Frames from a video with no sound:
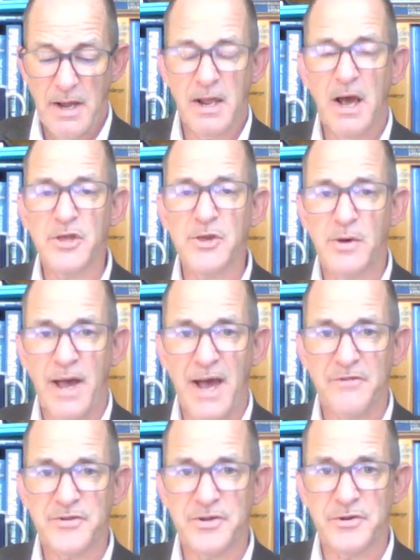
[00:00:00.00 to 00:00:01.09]
and how you
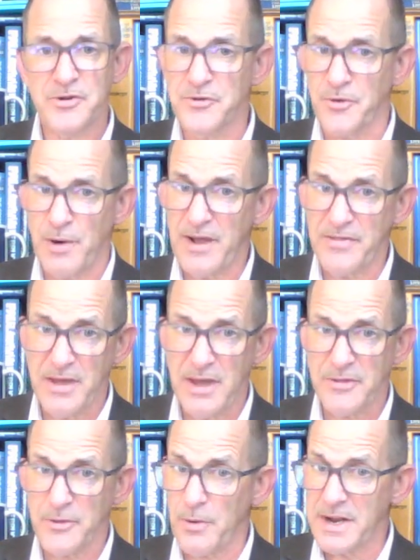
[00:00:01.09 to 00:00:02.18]
have to do the right
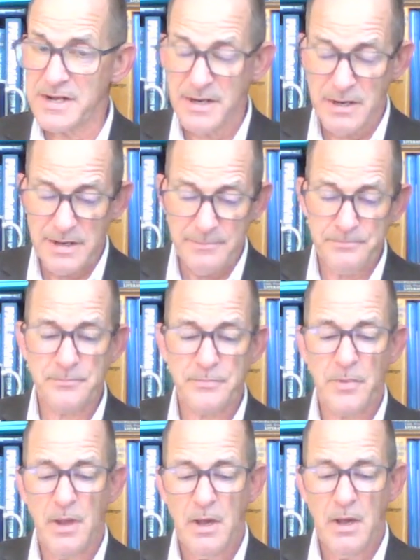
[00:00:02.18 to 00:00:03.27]
thing at the right time,
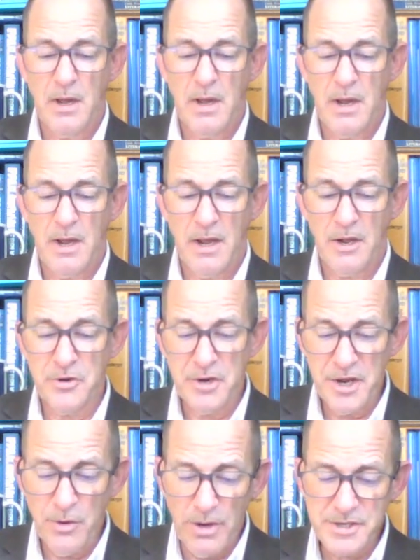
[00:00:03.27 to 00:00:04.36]
and you
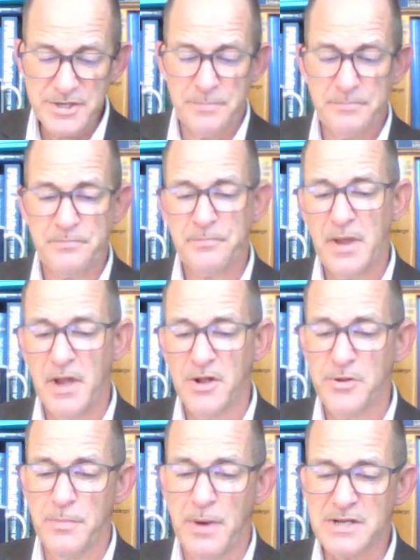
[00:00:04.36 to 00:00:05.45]
need wisdom,
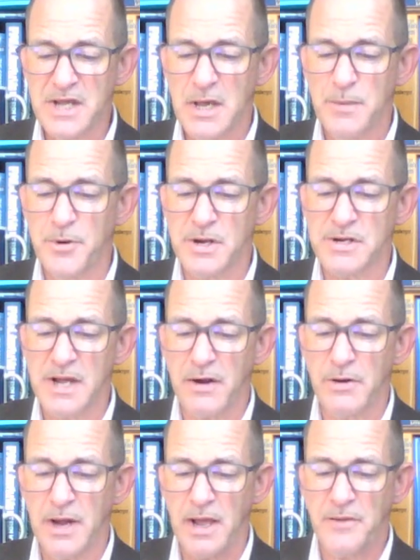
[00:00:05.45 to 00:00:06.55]
and you must keep your
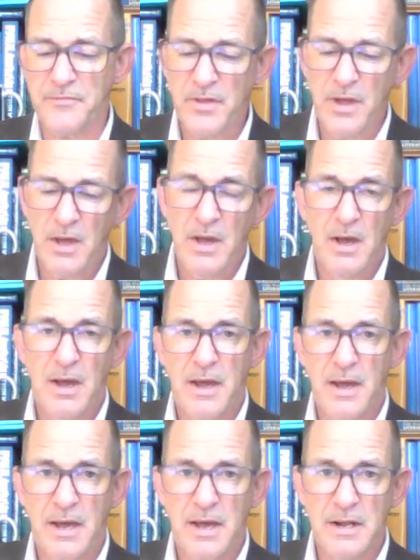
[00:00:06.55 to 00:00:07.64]
integrity,
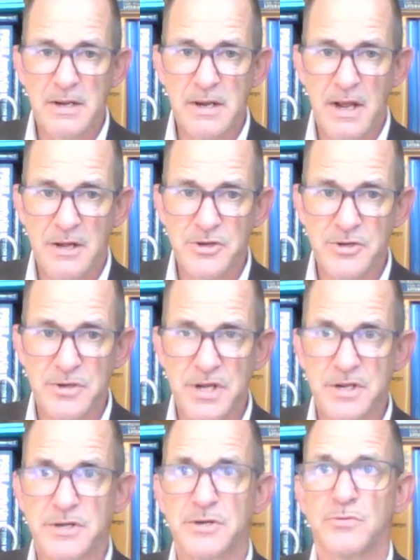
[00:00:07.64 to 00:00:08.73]
and you
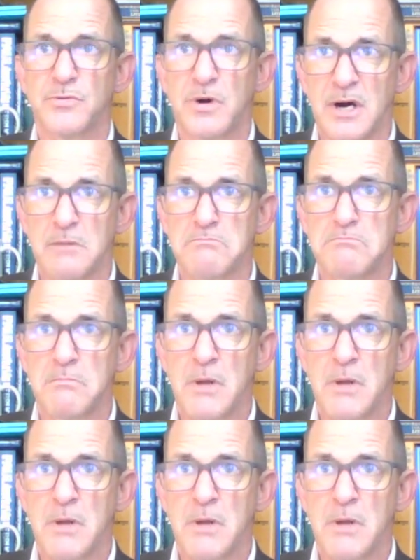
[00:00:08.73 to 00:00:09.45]
need to